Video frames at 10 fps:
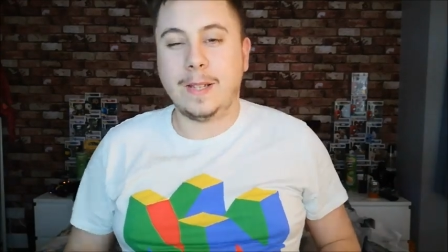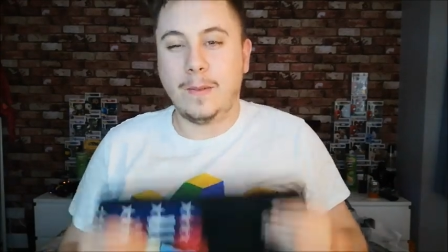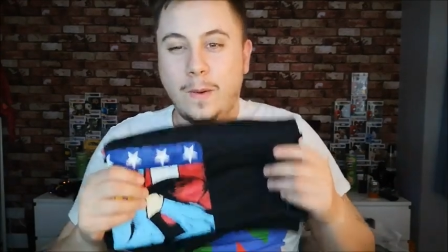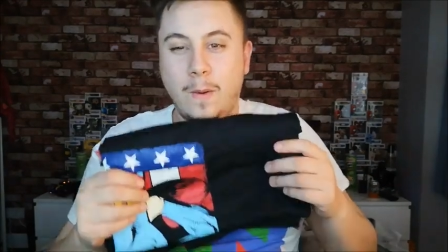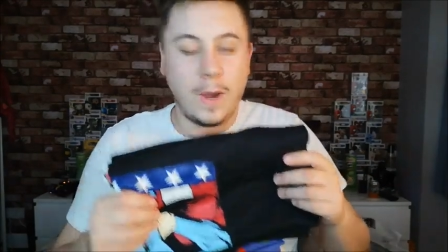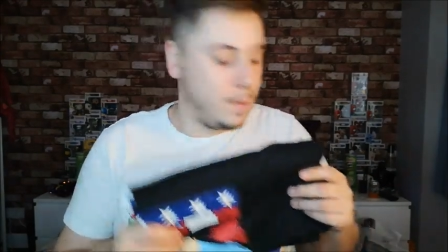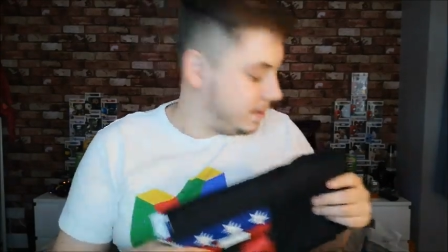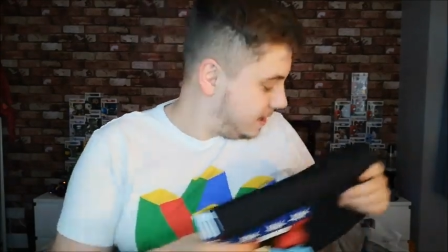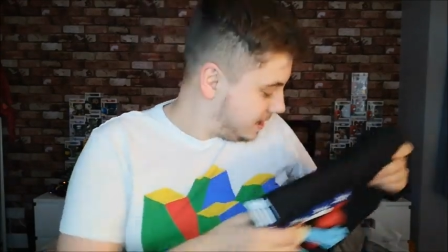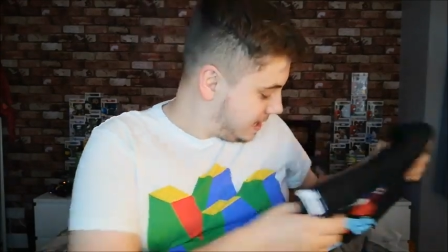That's quite a cool
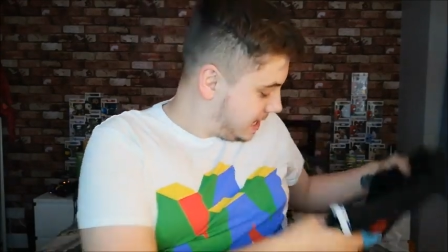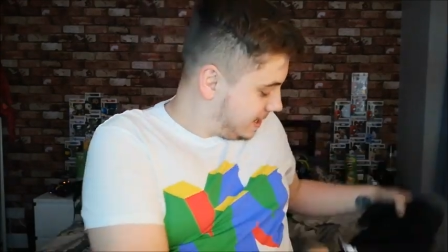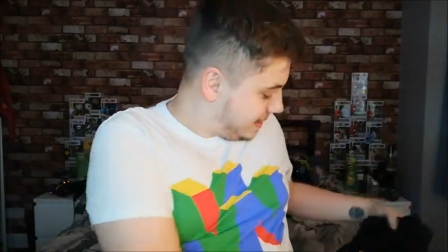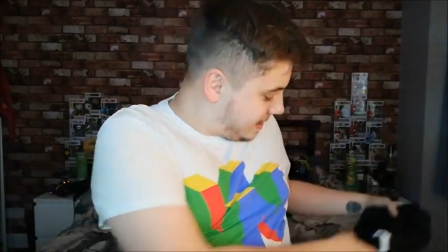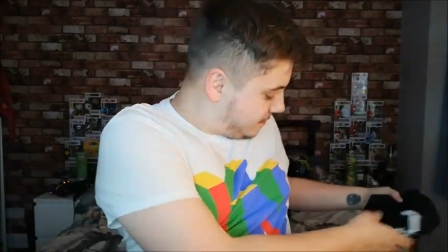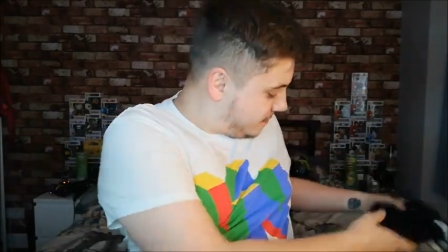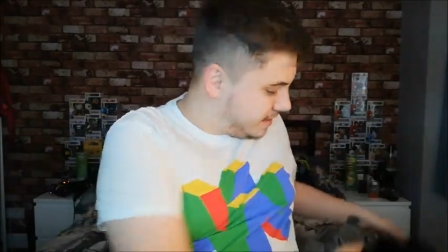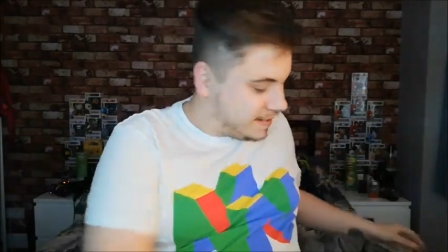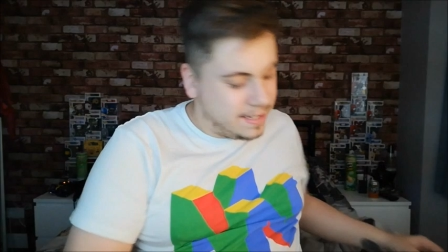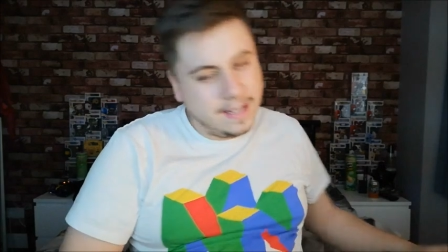t-shirt, I like that one.